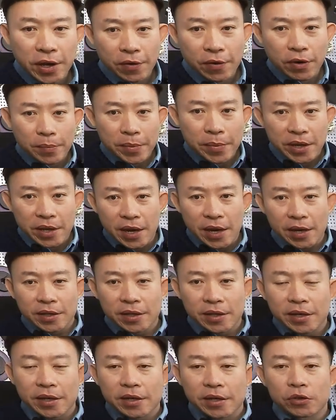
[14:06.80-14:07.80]
have a main
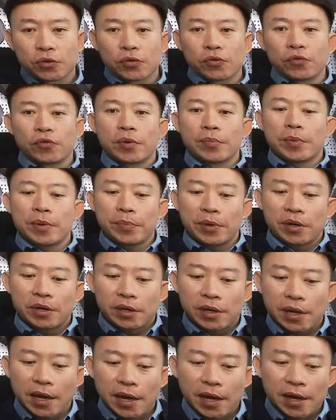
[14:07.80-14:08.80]
idea. Do you
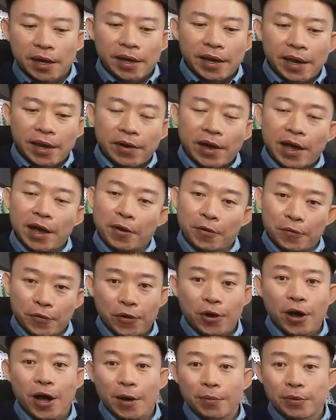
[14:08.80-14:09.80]
remember? I
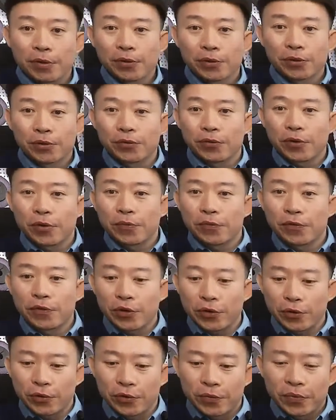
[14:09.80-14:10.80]
will help you to
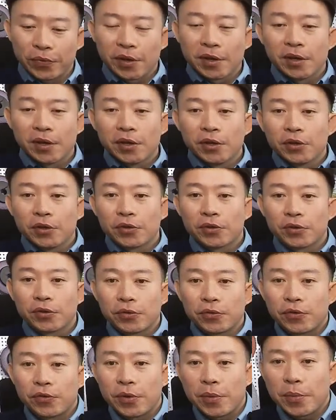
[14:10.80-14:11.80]
review.
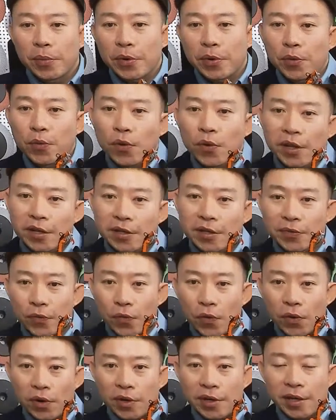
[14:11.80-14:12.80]
Do you remember what is
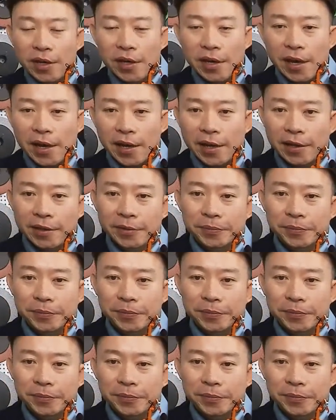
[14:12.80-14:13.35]
for the